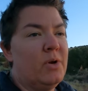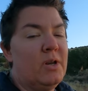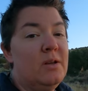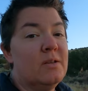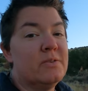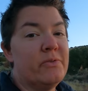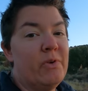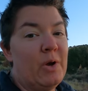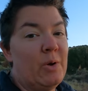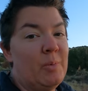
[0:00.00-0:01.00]
but it is
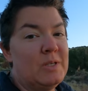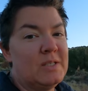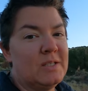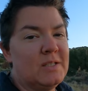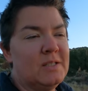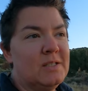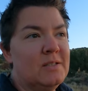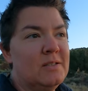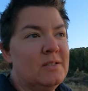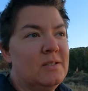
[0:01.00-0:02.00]
very busy.
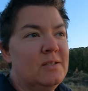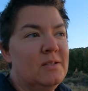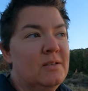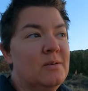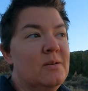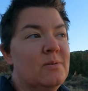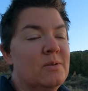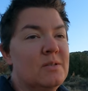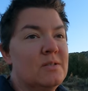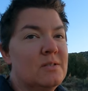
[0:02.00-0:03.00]
It
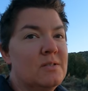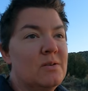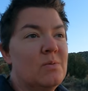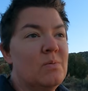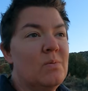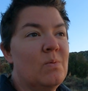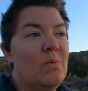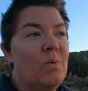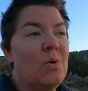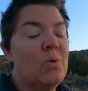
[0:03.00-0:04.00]
was
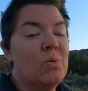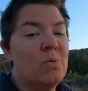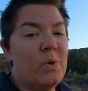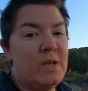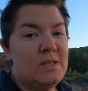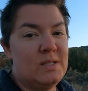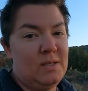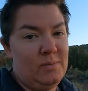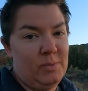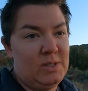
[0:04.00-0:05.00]

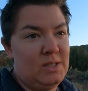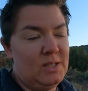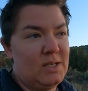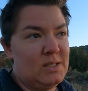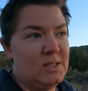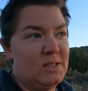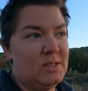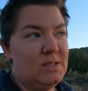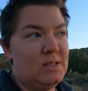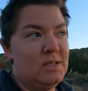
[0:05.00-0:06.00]
crazy busy last
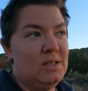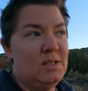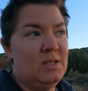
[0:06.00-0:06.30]
night.